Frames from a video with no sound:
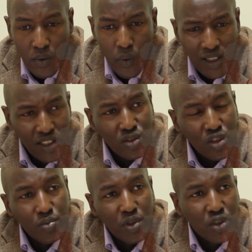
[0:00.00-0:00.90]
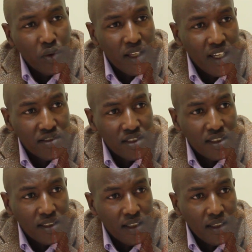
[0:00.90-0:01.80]
What is so special with the
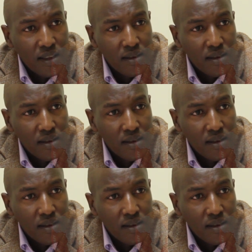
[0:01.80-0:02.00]
AfCFTA?